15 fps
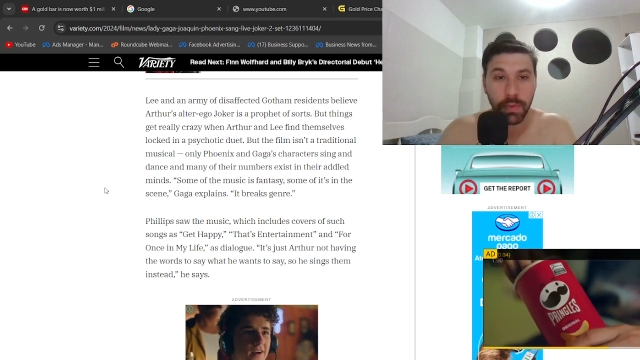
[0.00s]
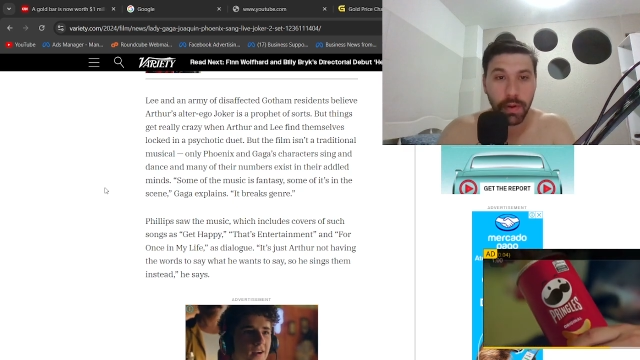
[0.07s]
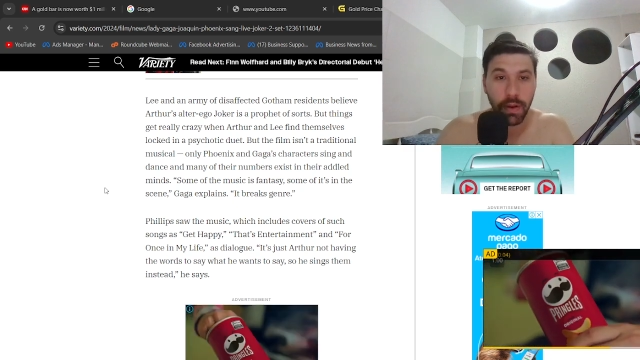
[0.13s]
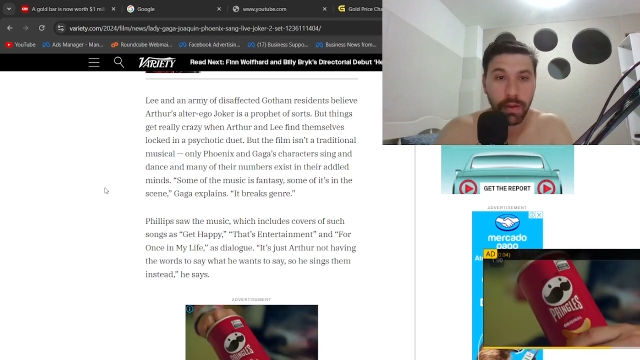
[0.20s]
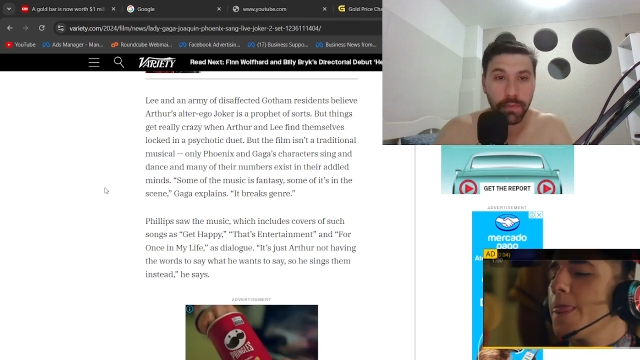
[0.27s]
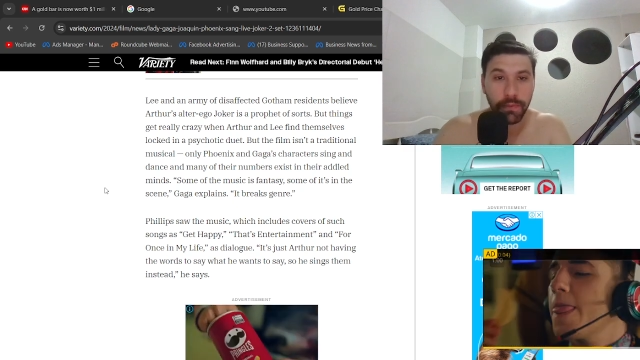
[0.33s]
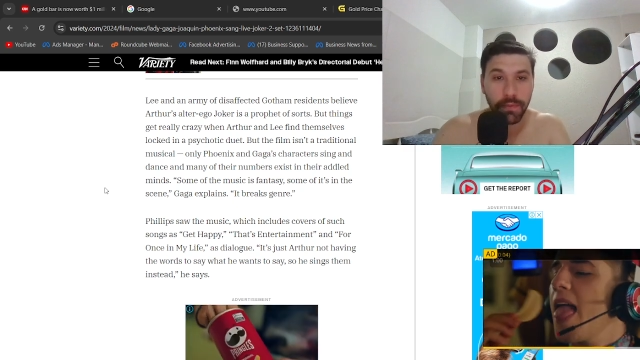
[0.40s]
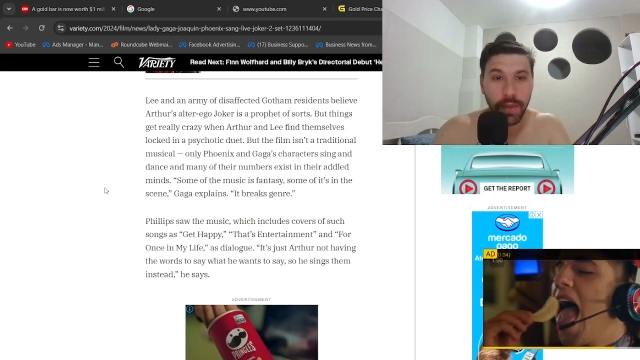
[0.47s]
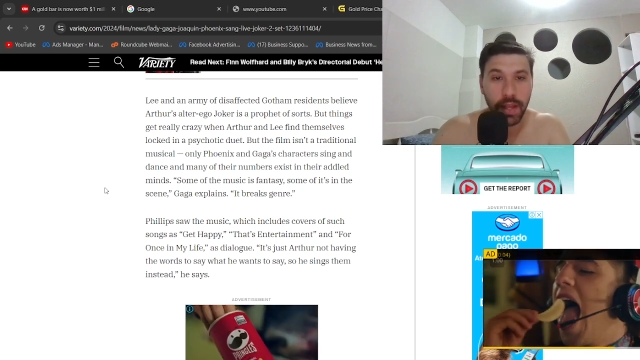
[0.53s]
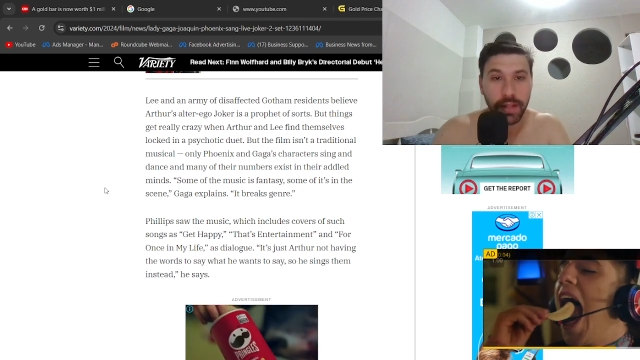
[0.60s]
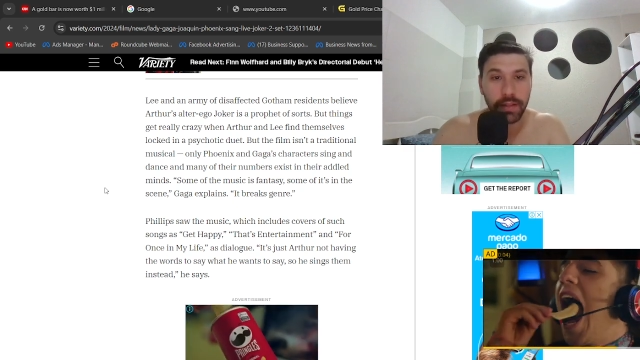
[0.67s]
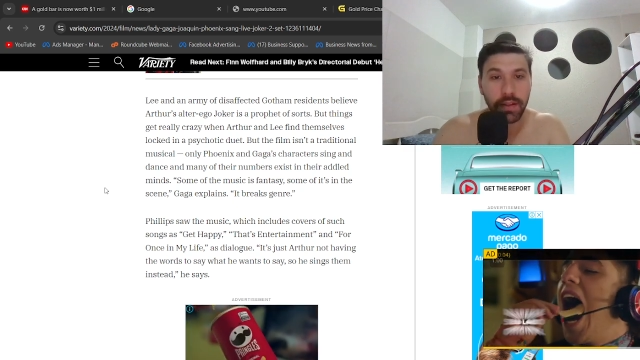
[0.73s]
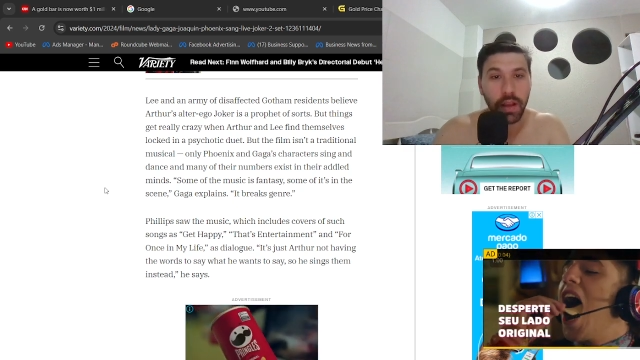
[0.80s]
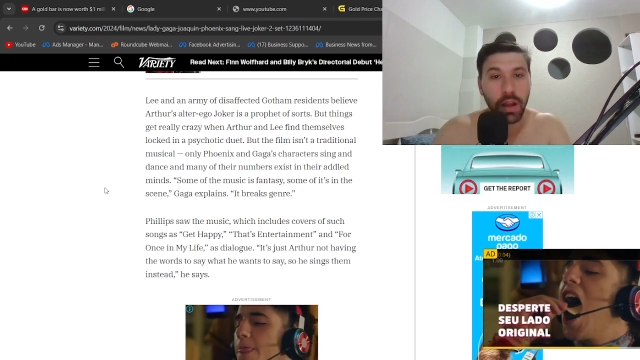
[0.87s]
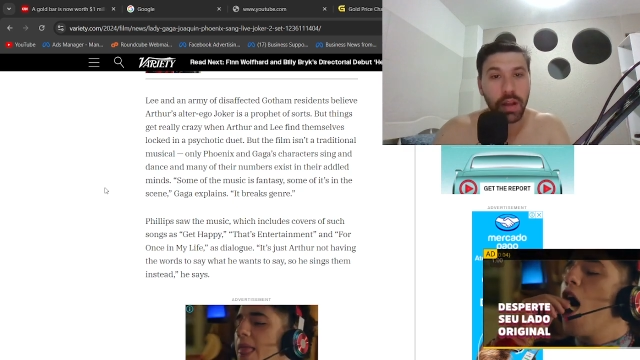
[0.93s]

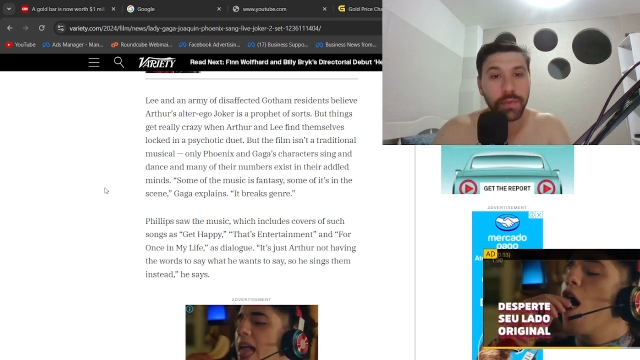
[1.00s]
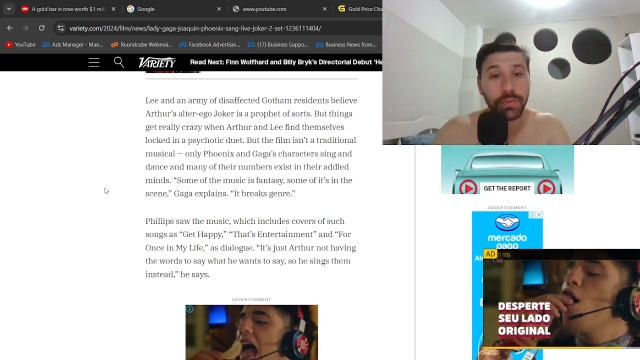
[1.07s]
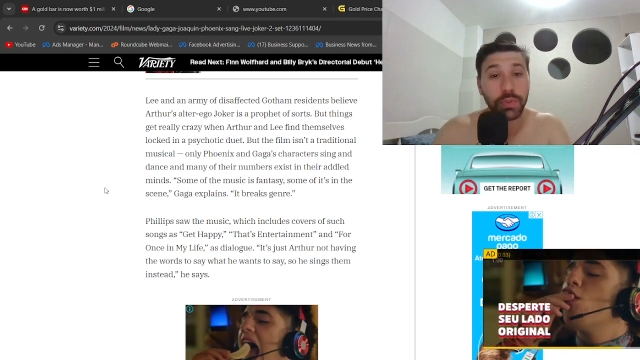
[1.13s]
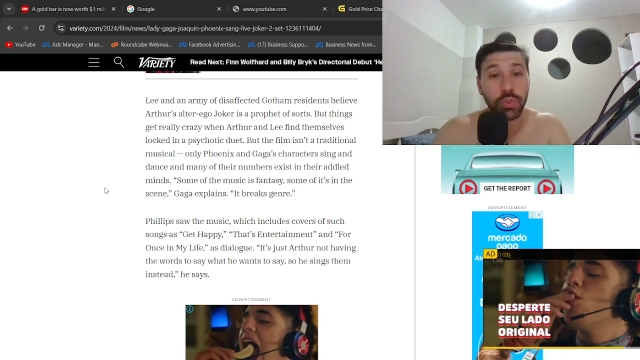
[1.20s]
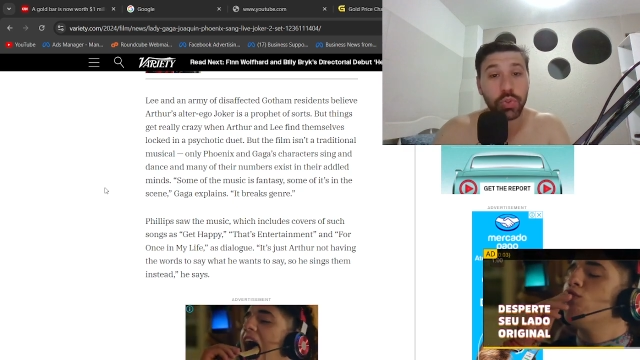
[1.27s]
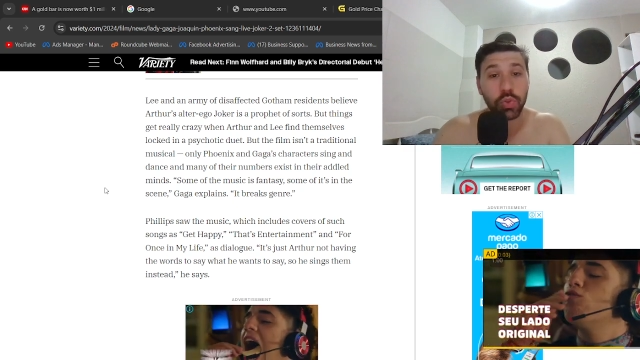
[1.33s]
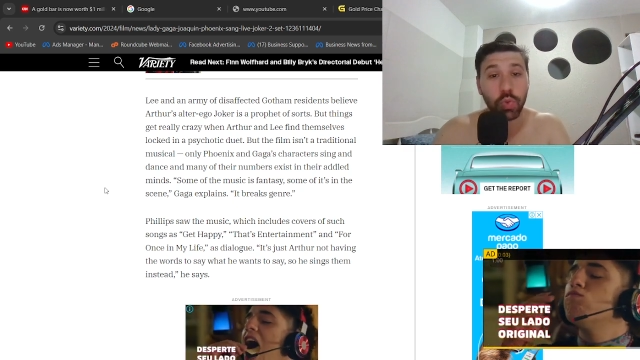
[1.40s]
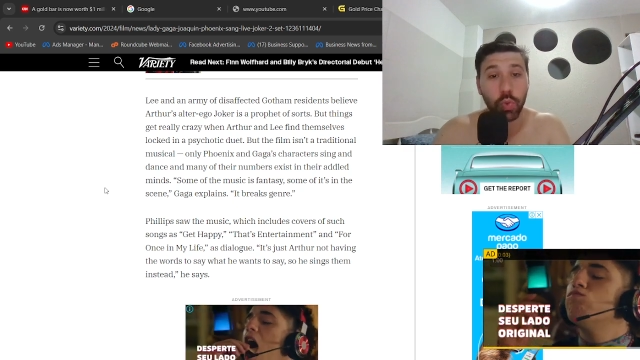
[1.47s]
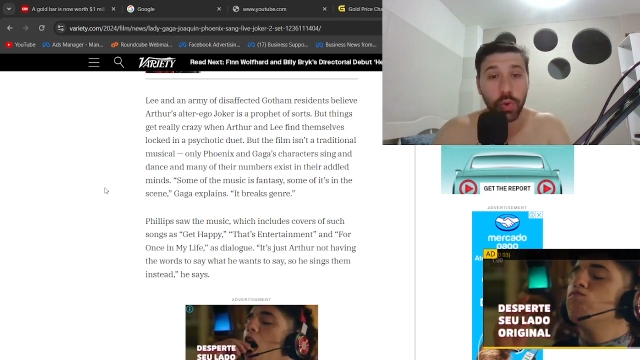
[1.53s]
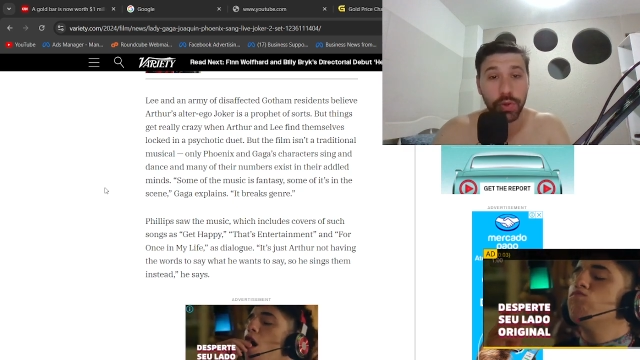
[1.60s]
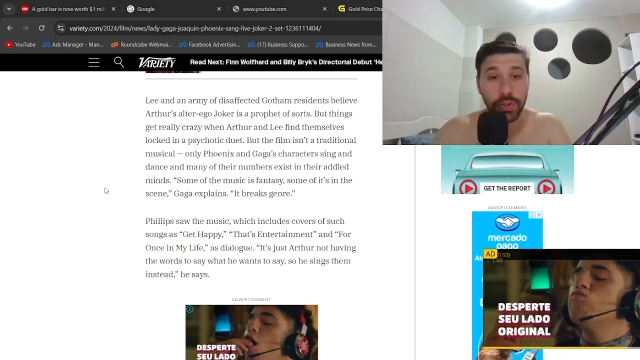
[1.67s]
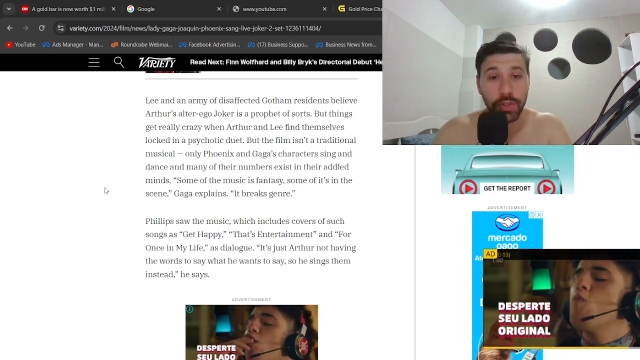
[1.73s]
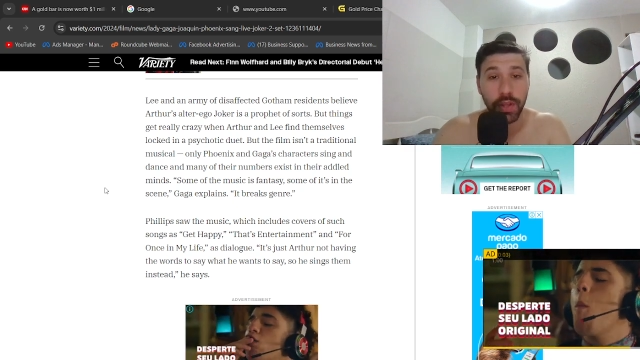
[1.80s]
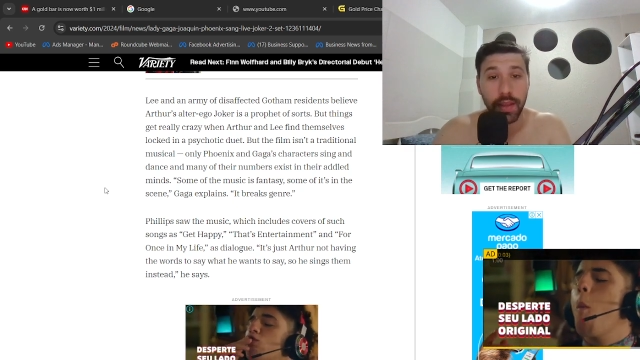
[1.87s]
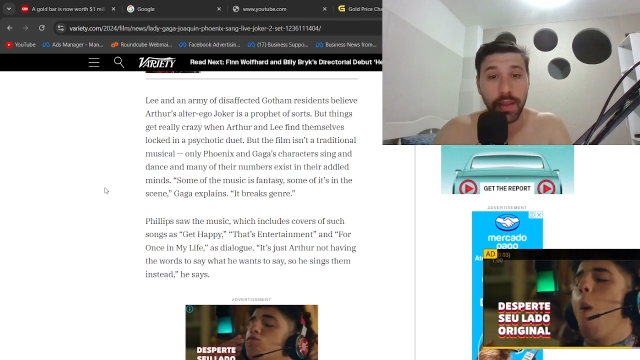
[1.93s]
prophet of
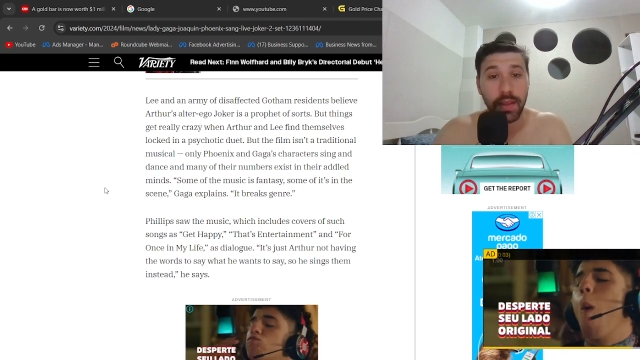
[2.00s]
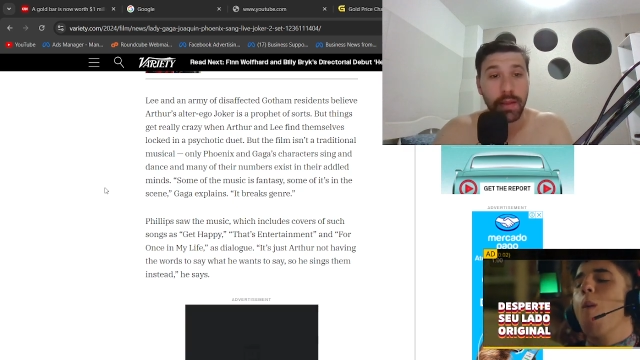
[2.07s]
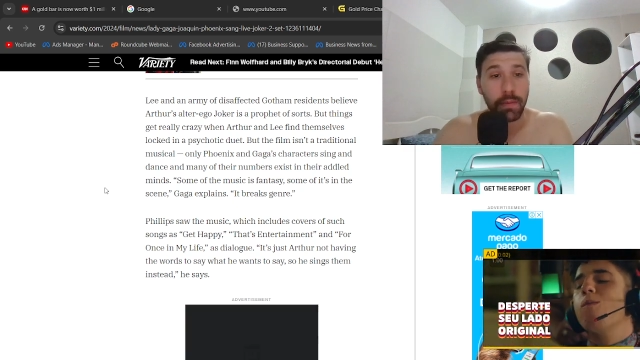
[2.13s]
sorts.